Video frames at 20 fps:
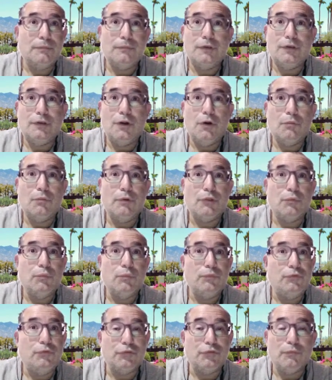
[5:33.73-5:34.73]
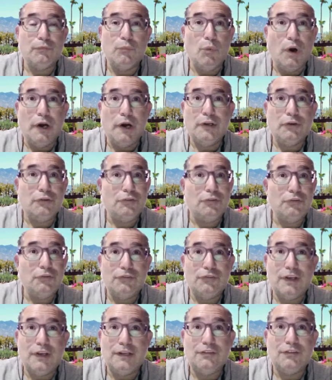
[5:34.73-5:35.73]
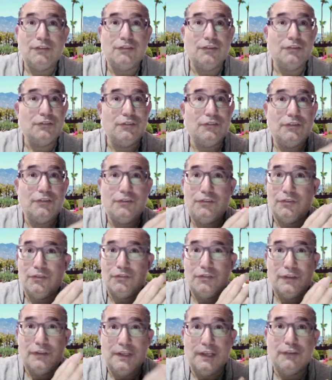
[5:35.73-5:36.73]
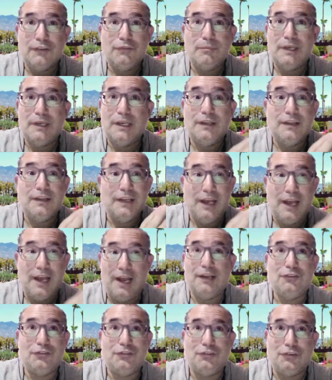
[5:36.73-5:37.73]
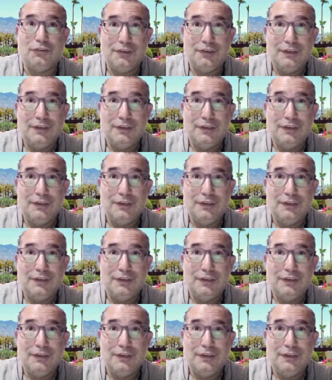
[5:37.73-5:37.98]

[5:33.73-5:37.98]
with just one or two sentences, just give me the answer.